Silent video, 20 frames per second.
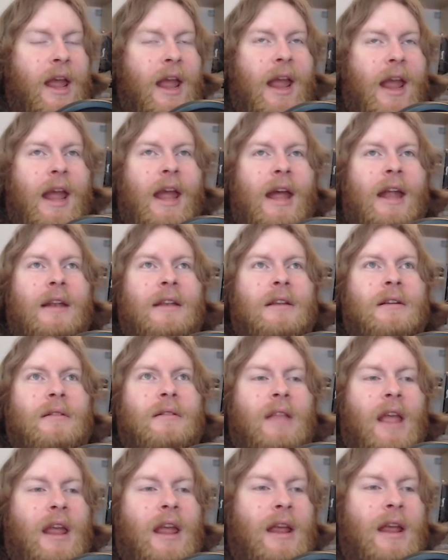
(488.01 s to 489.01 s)
and
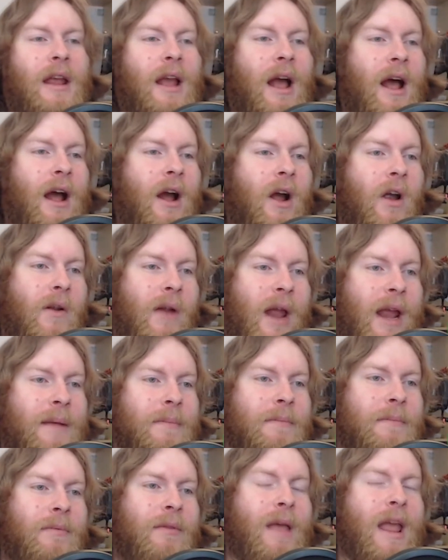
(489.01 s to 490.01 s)
they uh, are a,
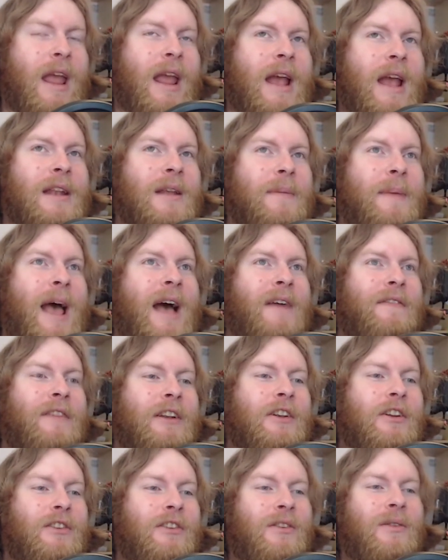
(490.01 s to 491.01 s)
they end up
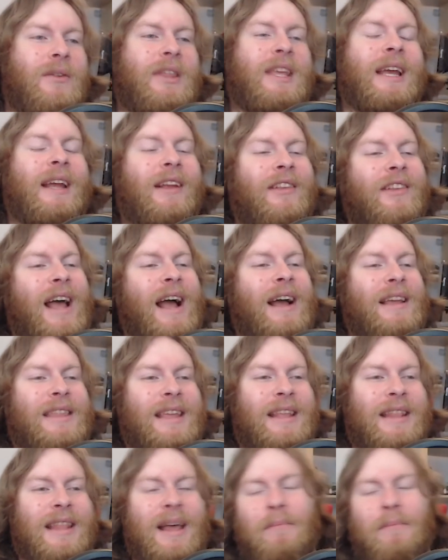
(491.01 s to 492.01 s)
having to do the exact
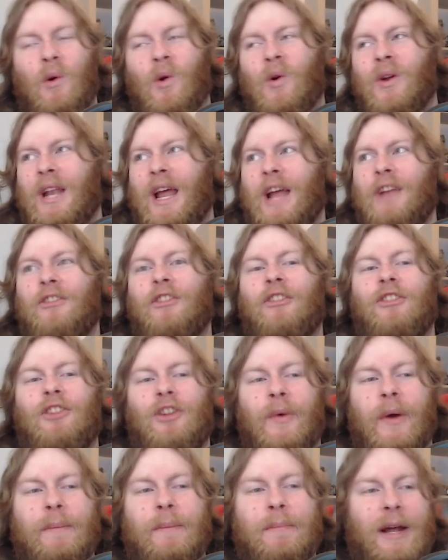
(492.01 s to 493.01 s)
thing that Morgan Edge is
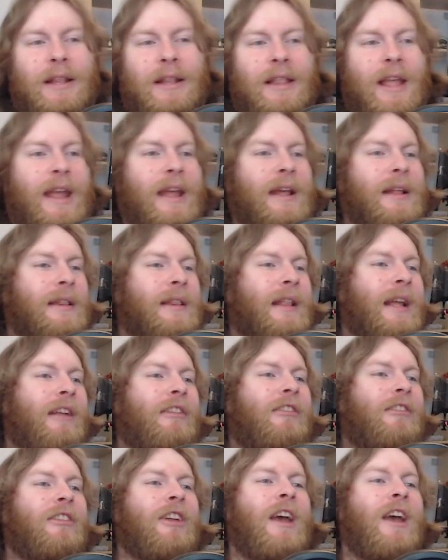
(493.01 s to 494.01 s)
doing, but they
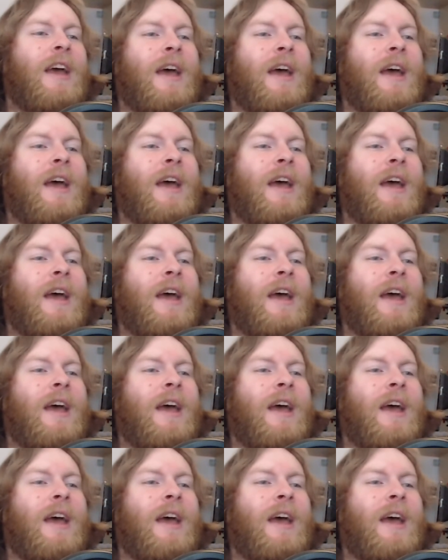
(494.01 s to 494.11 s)
least